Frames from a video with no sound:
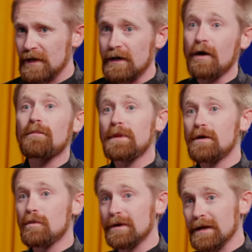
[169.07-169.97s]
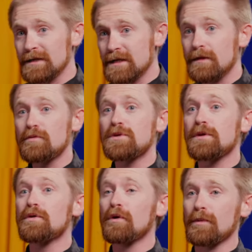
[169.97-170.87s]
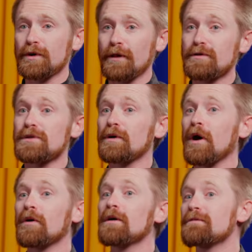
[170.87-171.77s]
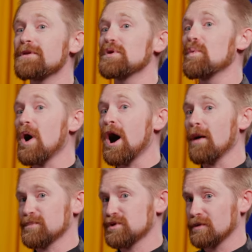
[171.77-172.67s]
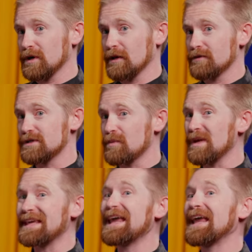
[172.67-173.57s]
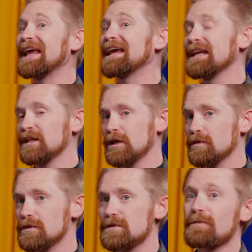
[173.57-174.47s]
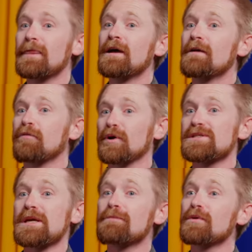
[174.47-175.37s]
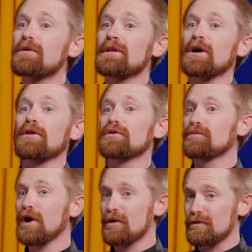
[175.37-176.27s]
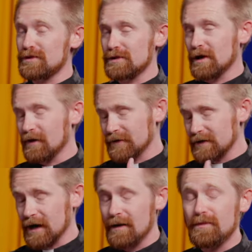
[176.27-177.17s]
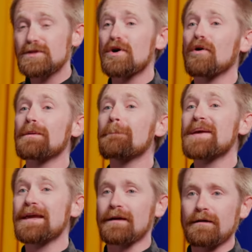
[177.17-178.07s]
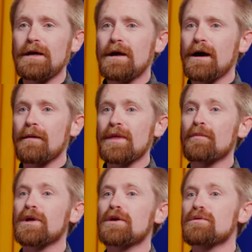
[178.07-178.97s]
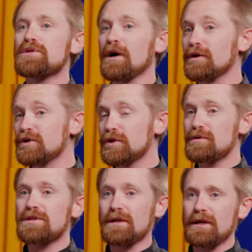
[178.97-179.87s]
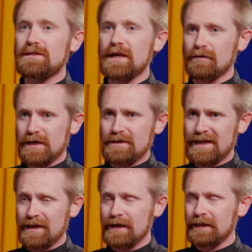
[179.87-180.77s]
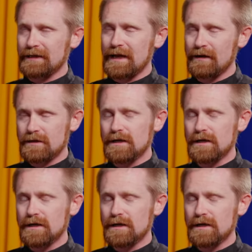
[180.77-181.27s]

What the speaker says: Now, with that said, those are the normal colors. There are a few optional colors that we can use. For example, the color rose, oftentimes called pink, that we use on two Sundays, Gaudete and Lettere